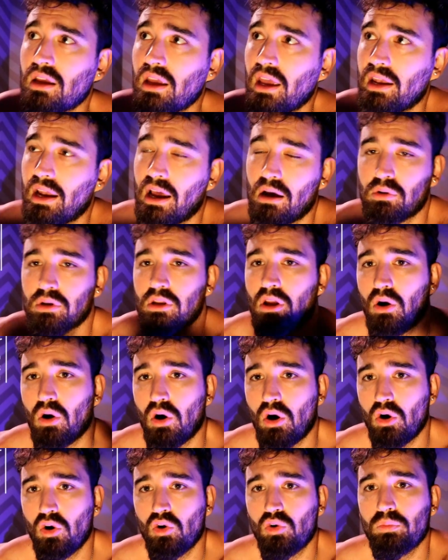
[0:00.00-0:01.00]
and I would go
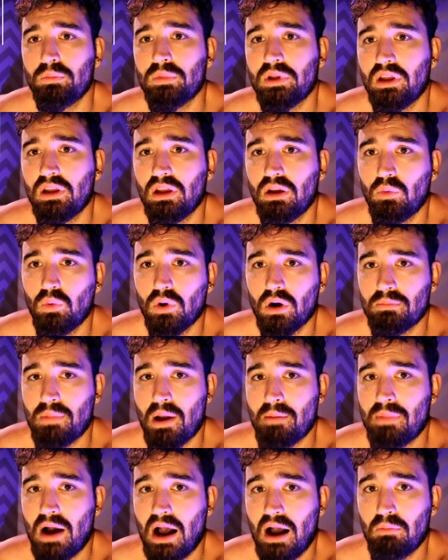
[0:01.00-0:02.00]
home where
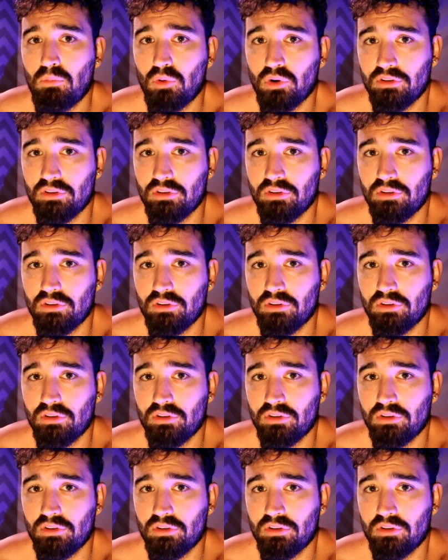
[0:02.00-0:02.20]
my mom